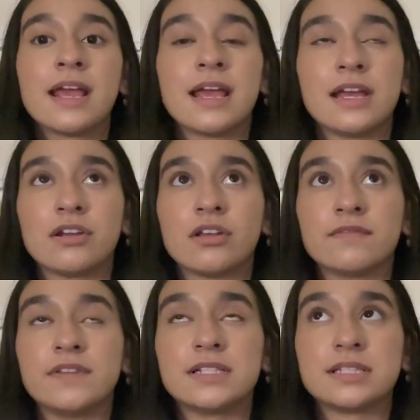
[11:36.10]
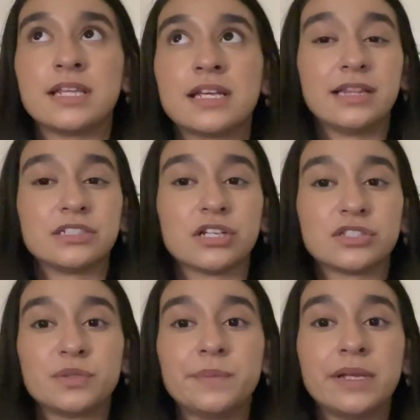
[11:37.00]
and all these things. And there's
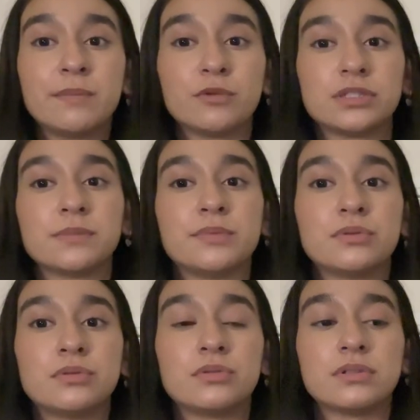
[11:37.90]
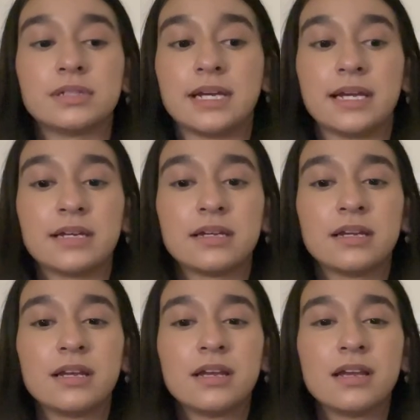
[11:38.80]
also been multiple like
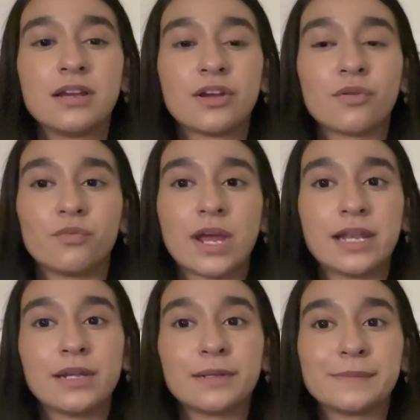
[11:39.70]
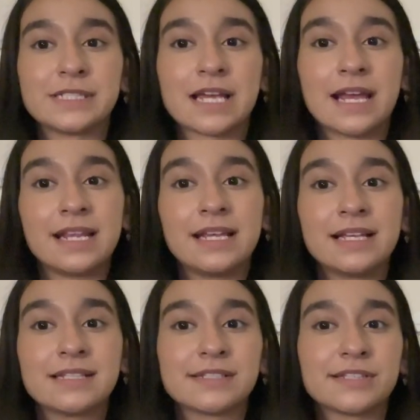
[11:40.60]
random
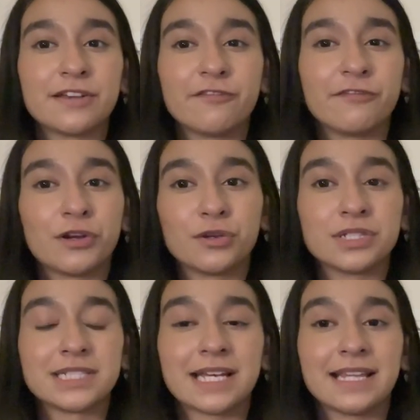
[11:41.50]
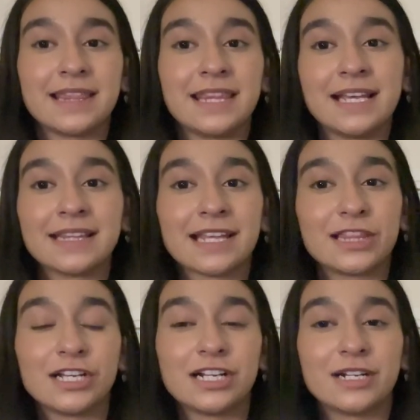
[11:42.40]
sightings of girls that think that
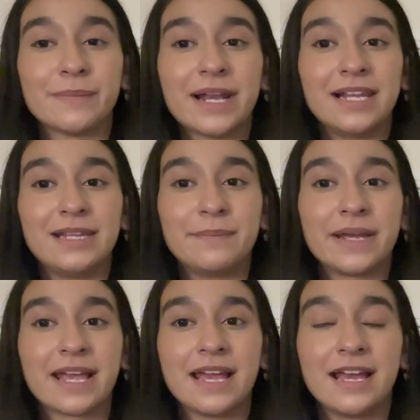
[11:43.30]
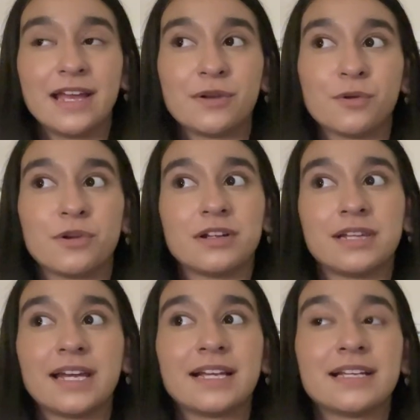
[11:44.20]
they're Madeleine McCann or
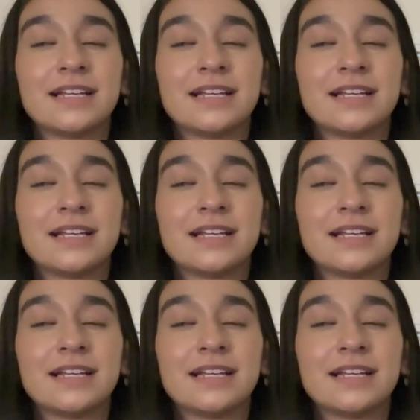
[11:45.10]
like